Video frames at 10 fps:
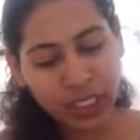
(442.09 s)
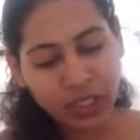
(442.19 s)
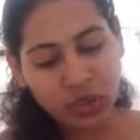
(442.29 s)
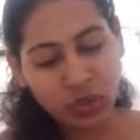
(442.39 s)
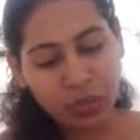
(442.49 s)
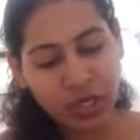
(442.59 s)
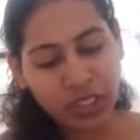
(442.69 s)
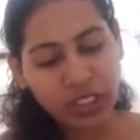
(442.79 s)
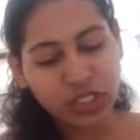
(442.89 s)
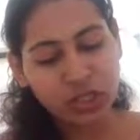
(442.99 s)
Each lobe
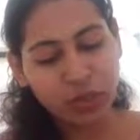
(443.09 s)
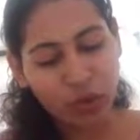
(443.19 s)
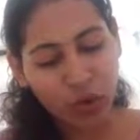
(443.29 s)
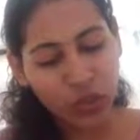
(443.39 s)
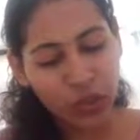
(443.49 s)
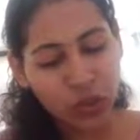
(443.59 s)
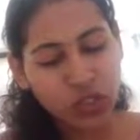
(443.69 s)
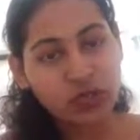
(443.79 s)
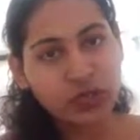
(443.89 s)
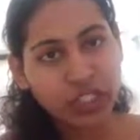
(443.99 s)
consists of
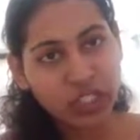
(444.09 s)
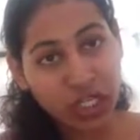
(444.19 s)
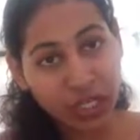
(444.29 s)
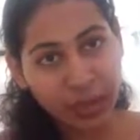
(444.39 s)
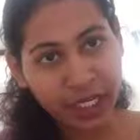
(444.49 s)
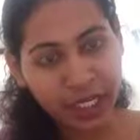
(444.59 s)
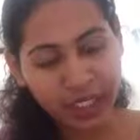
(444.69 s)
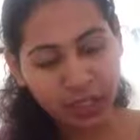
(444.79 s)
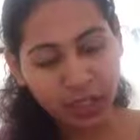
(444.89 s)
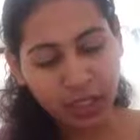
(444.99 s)
bronchioles, which
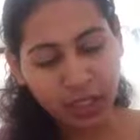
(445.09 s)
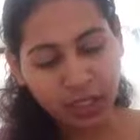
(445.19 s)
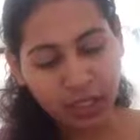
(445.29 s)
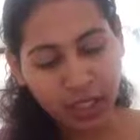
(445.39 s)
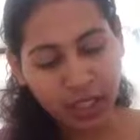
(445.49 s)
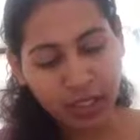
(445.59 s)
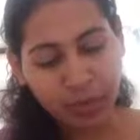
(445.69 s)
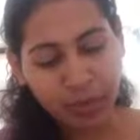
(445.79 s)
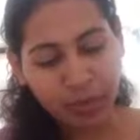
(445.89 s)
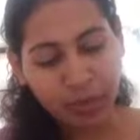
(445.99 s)
terminate in
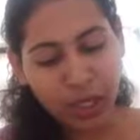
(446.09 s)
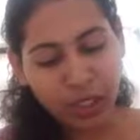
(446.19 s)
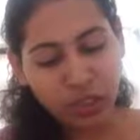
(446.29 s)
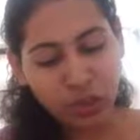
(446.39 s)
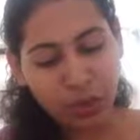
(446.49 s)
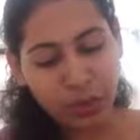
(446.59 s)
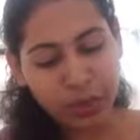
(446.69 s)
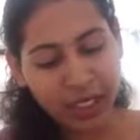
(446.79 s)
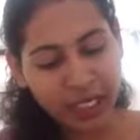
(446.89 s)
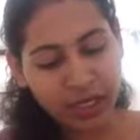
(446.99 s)
a bunch of
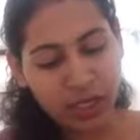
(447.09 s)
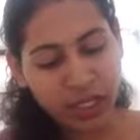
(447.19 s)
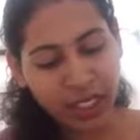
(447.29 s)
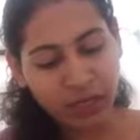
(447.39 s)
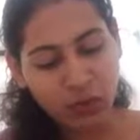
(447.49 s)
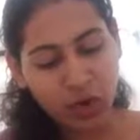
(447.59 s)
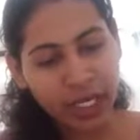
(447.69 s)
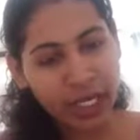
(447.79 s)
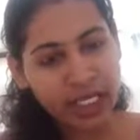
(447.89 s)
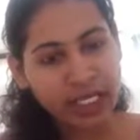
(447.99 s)
spherical thin wall
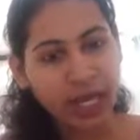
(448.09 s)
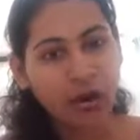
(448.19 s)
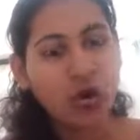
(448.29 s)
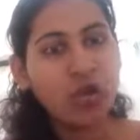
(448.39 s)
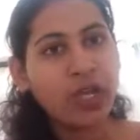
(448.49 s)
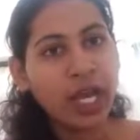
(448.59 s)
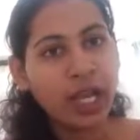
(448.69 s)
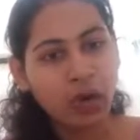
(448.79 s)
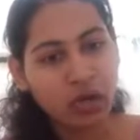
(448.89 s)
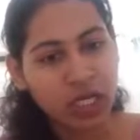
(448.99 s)
air sac called the
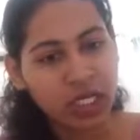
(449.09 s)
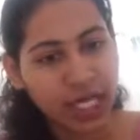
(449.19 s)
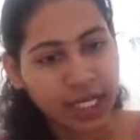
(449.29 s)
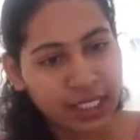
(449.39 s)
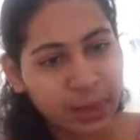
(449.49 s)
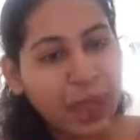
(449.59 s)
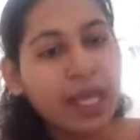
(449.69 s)
alveolar sacs.